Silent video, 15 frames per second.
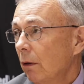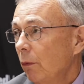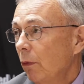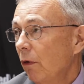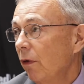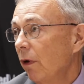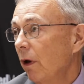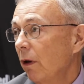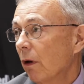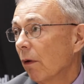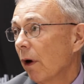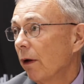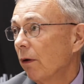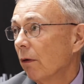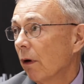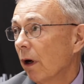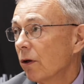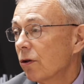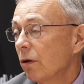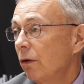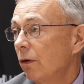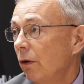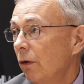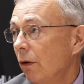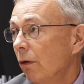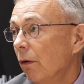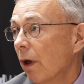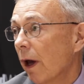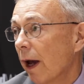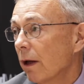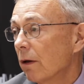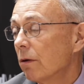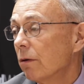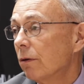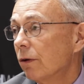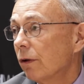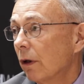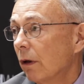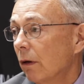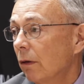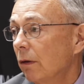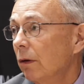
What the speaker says: moving in the right direction to do that. So.